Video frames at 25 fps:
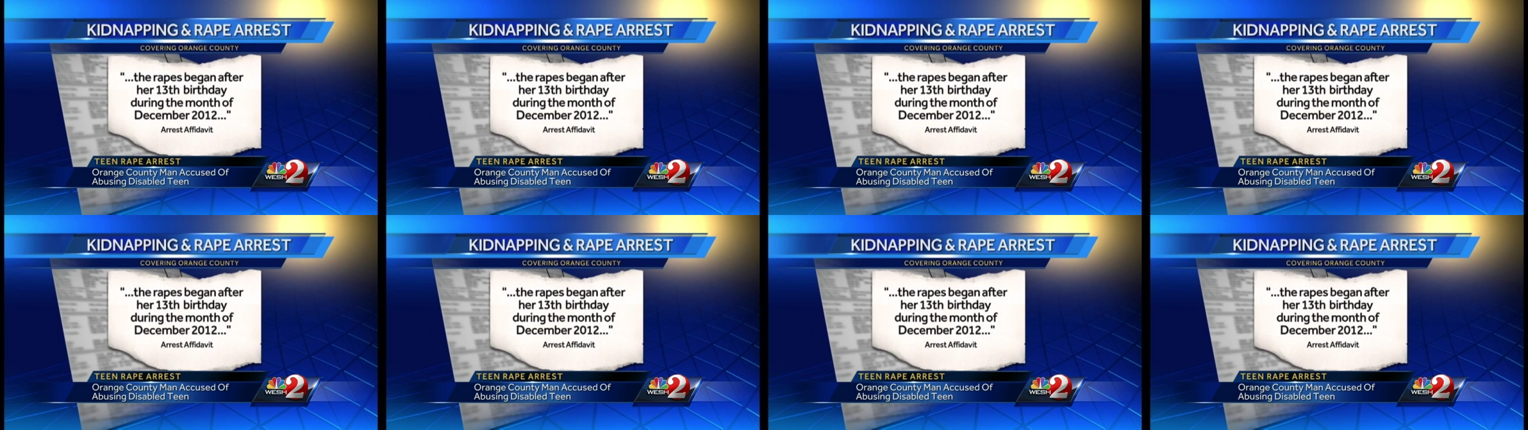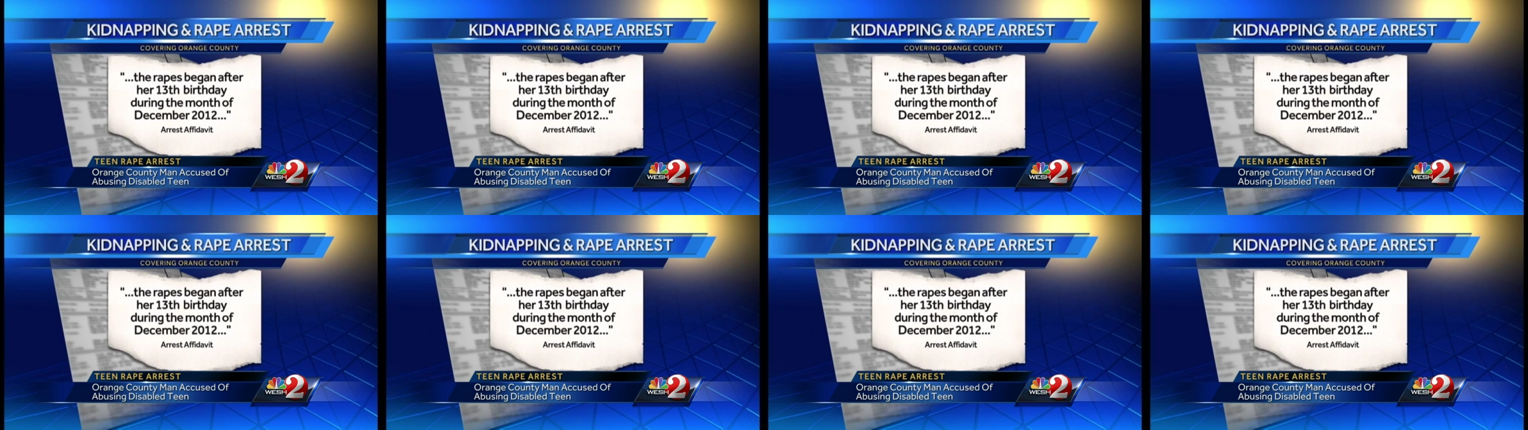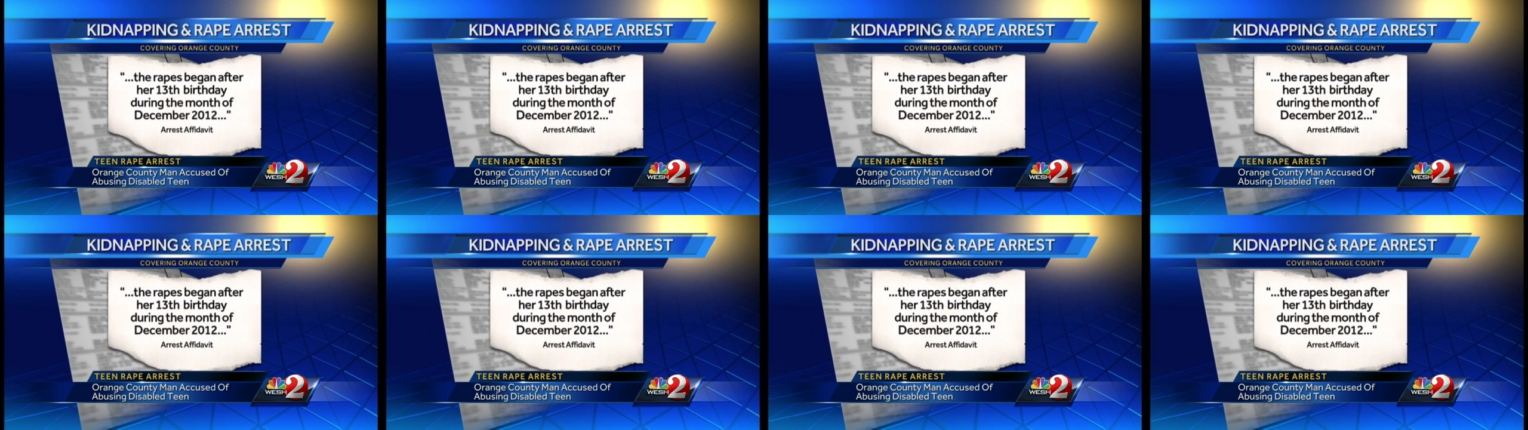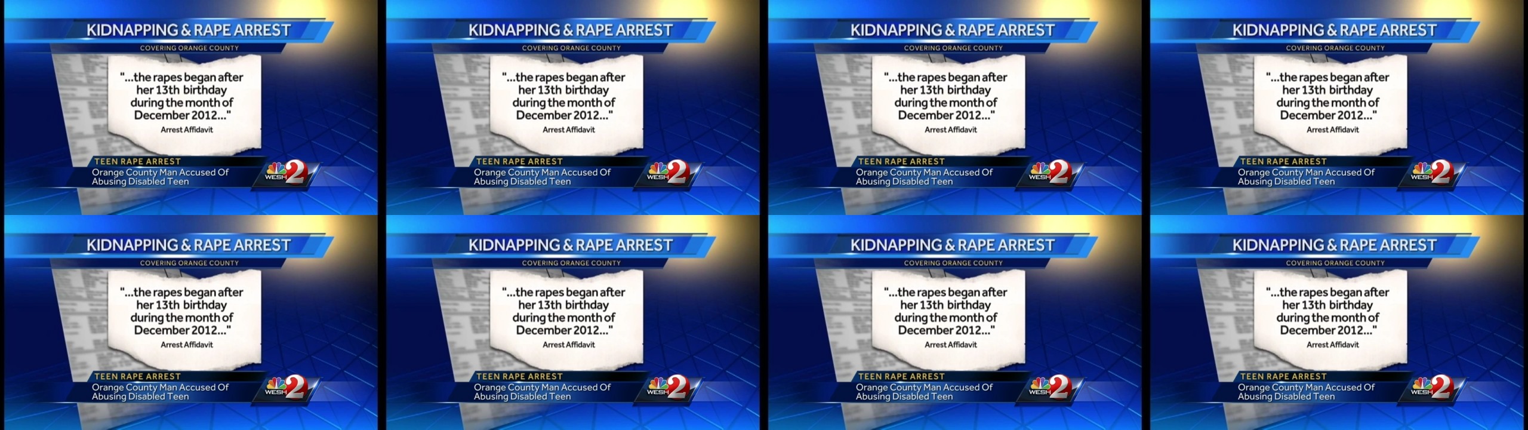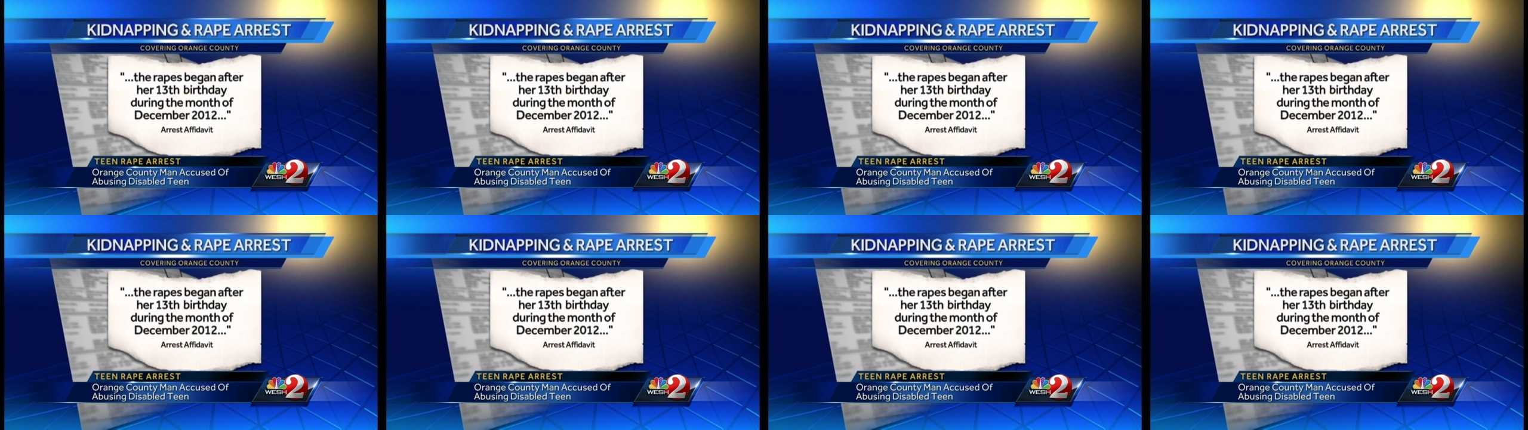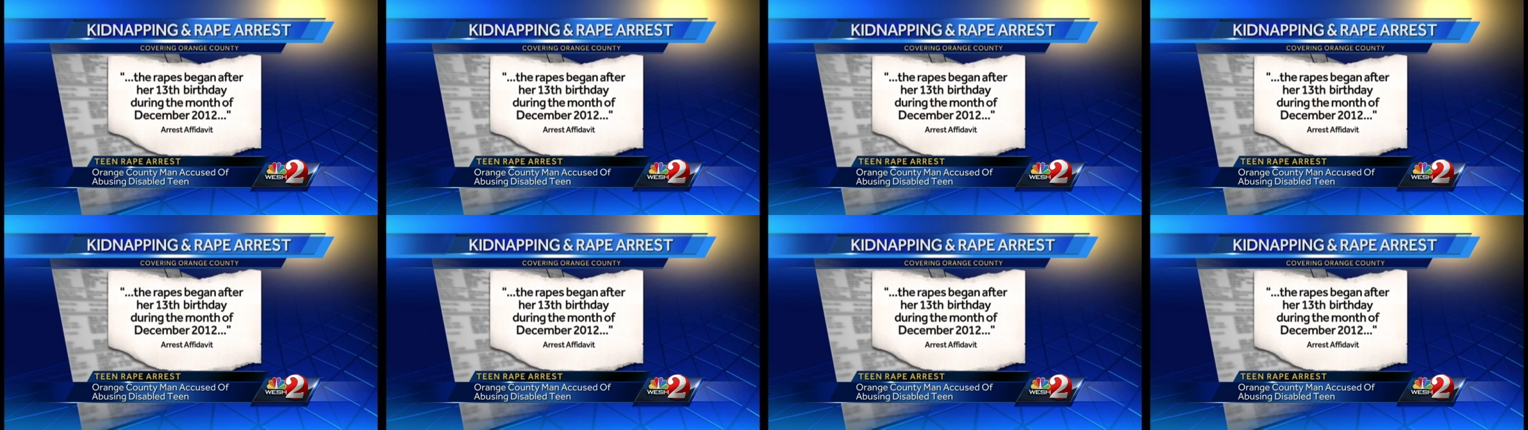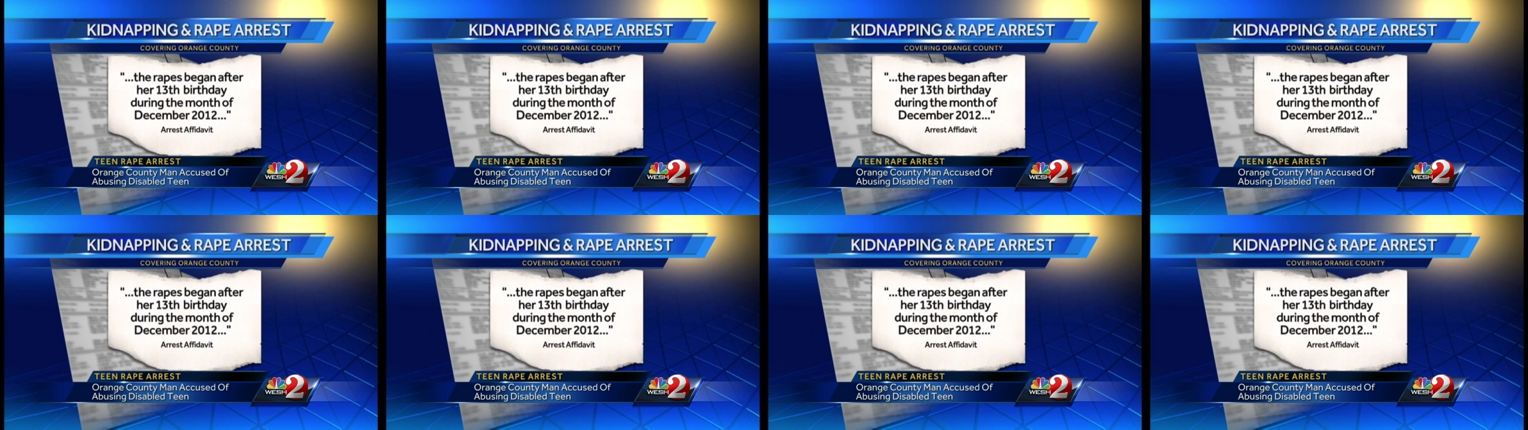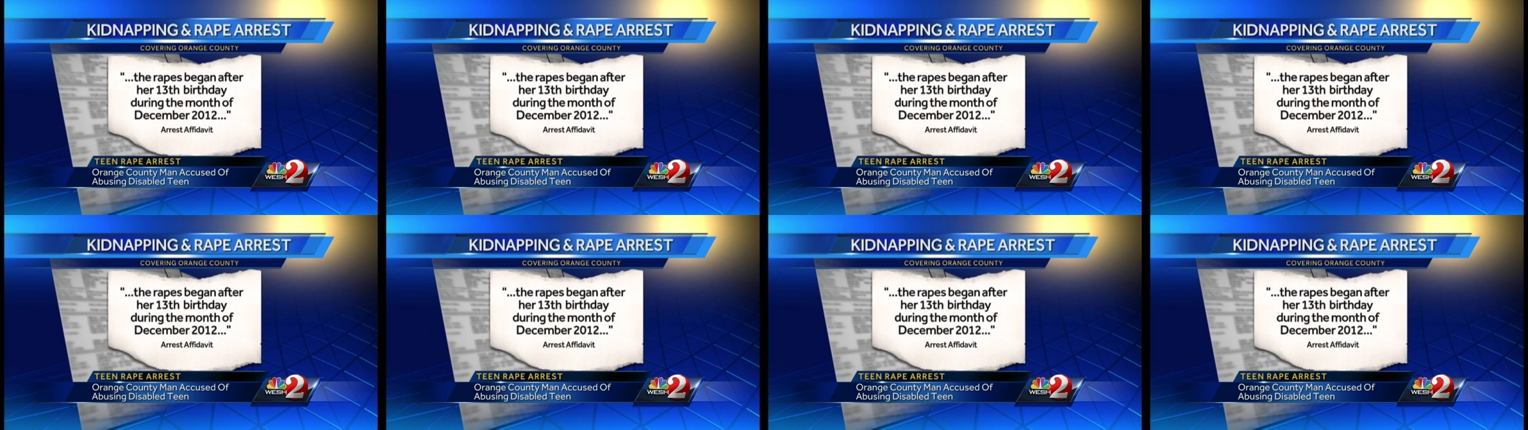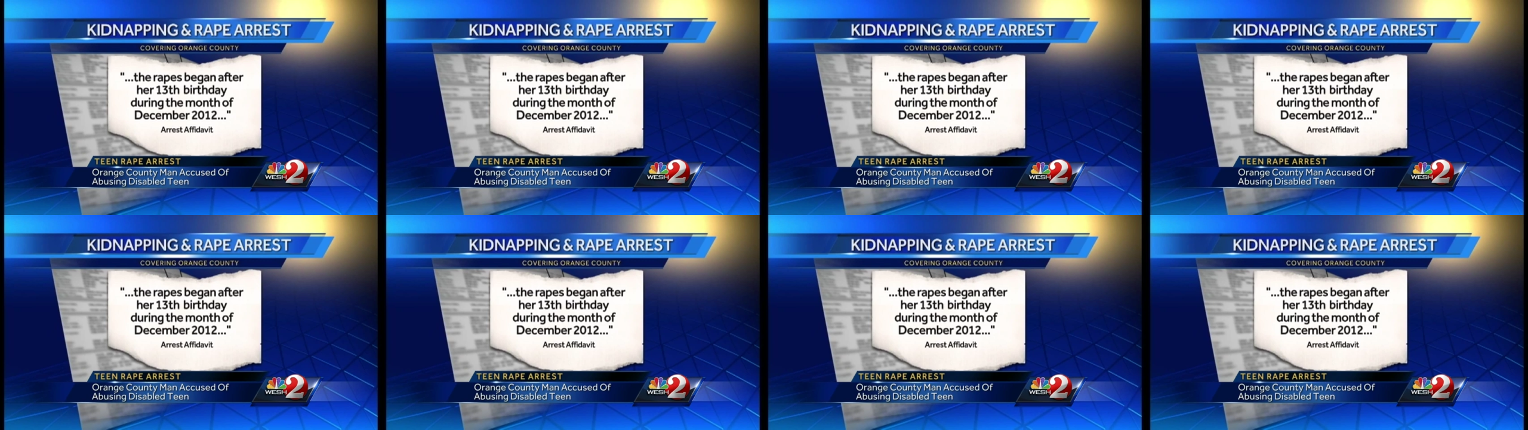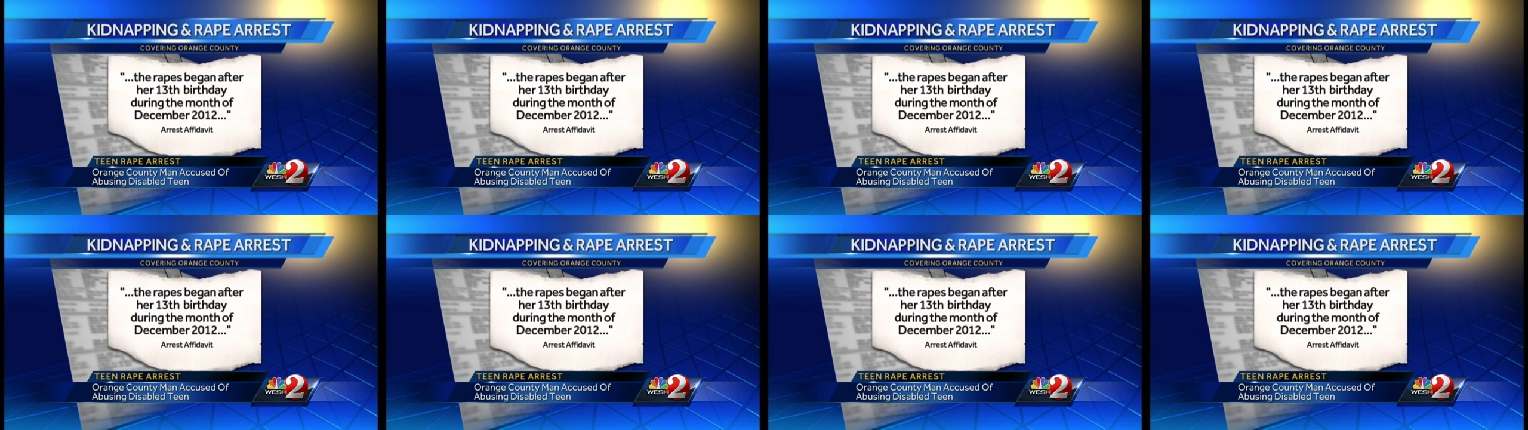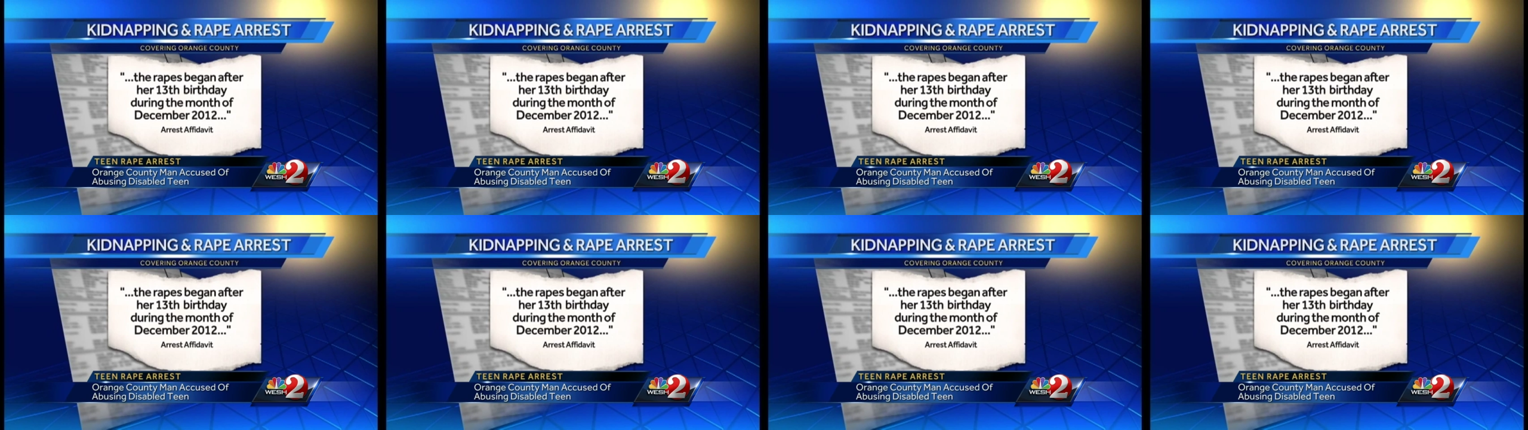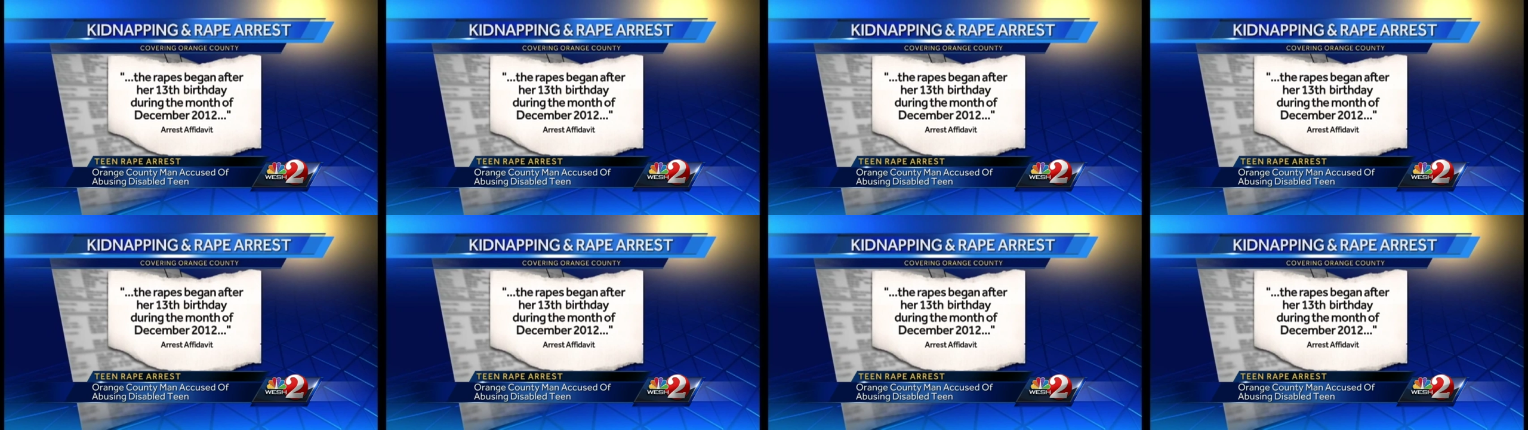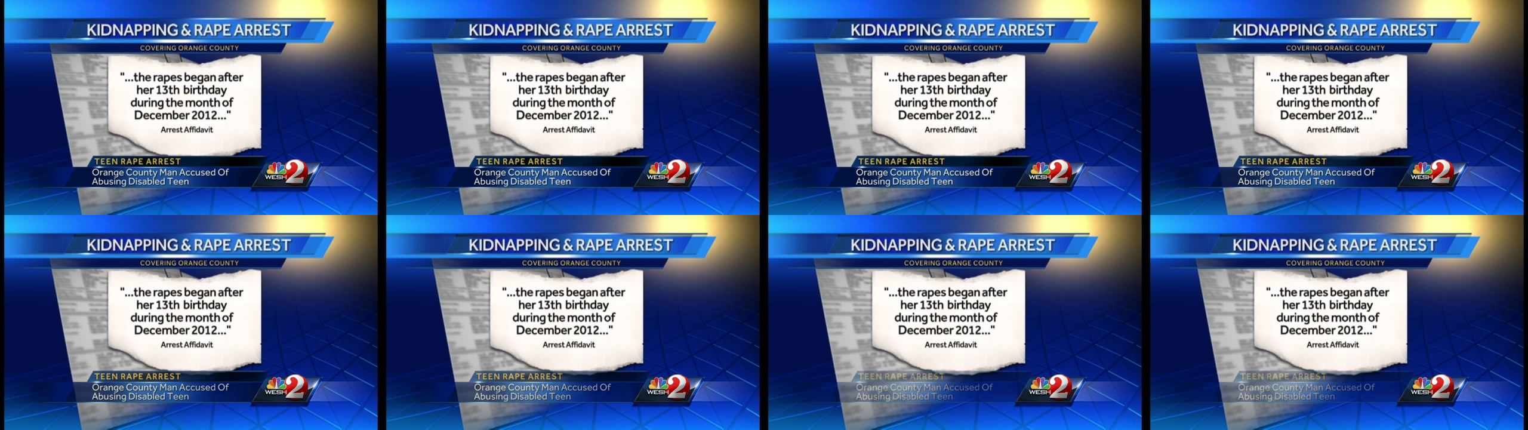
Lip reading: [unreadable: no face in view]